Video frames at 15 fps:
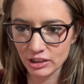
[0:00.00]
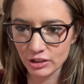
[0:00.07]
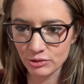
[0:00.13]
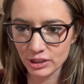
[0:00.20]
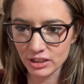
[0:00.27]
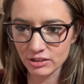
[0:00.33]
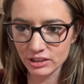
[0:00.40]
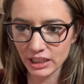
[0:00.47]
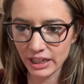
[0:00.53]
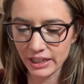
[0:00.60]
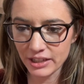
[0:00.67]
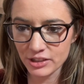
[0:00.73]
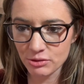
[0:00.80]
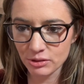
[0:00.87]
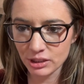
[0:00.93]
Low nickel diet
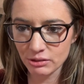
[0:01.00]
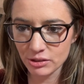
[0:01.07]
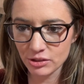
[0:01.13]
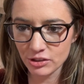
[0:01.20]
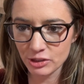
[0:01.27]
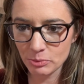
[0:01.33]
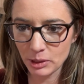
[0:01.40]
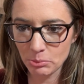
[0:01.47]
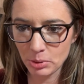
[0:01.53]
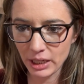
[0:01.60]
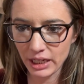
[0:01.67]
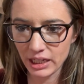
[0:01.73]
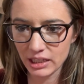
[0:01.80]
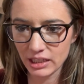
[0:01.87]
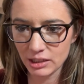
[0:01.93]
has really reduced my
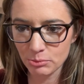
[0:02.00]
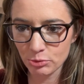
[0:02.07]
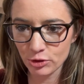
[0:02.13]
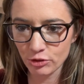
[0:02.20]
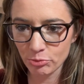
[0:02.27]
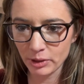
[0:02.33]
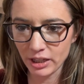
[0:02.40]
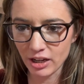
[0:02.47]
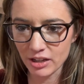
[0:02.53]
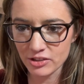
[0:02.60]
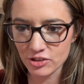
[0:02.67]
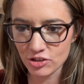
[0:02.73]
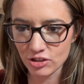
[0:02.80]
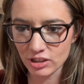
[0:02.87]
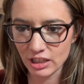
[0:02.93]
pain and improved my
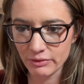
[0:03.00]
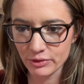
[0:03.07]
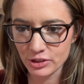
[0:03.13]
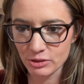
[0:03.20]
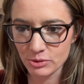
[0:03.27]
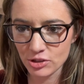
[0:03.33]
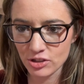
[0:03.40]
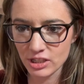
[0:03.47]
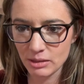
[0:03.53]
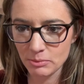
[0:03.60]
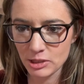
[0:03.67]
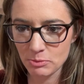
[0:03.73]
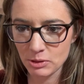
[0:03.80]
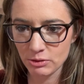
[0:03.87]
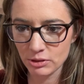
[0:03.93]
oxygen levels, which seem
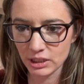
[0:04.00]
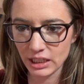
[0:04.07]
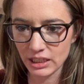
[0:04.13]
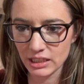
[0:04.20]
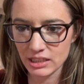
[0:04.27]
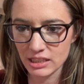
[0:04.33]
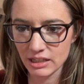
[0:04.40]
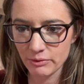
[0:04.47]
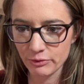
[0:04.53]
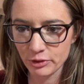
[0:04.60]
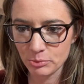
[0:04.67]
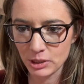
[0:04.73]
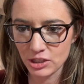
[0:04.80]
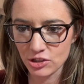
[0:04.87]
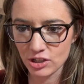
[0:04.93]
to be related to
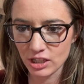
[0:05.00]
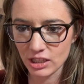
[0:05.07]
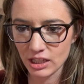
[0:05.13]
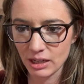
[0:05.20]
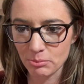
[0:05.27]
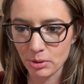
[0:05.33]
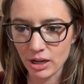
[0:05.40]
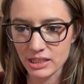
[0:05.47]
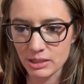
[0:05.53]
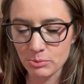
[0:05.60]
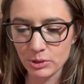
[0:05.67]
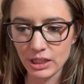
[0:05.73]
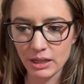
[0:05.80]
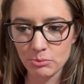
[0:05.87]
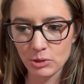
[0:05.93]
inflammation and
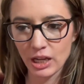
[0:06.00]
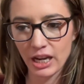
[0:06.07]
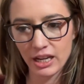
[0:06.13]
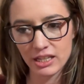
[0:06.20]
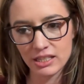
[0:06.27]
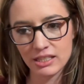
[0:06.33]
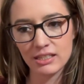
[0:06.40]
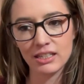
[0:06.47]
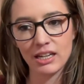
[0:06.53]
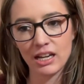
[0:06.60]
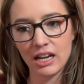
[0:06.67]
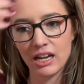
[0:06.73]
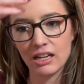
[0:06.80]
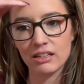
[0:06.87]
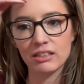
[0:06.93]
possibly MCAS.
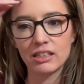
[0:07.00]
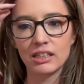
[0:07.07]
Yeah.